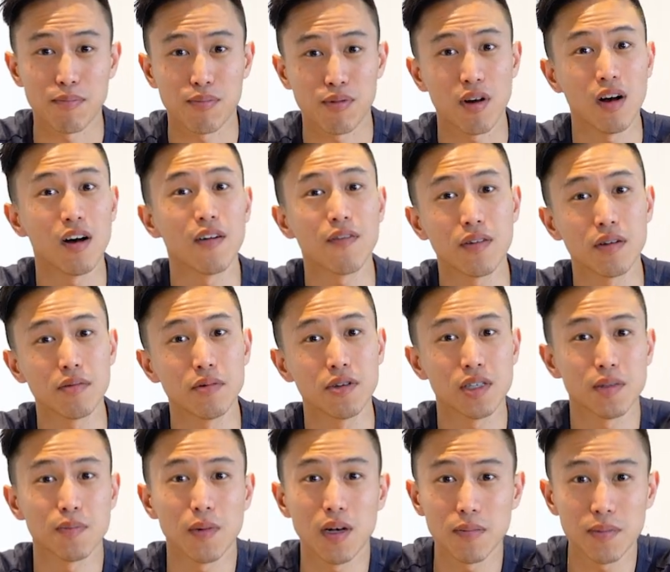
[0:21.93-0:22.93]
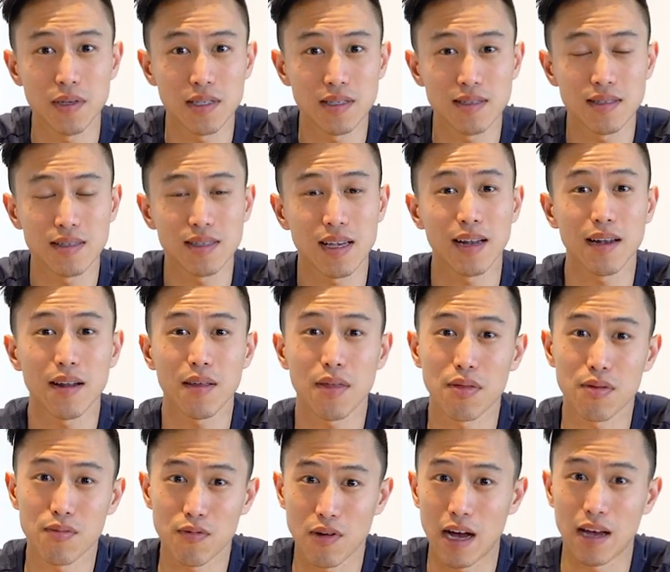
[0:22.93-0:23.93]
profitable small business and a
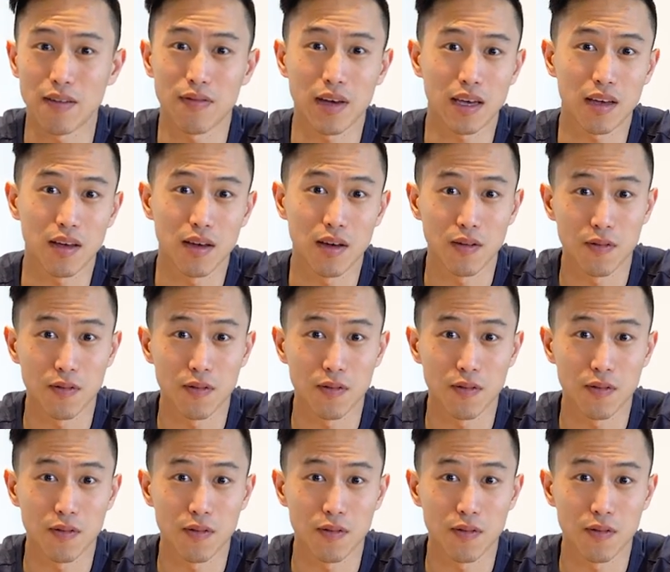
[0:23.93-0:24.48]
thriving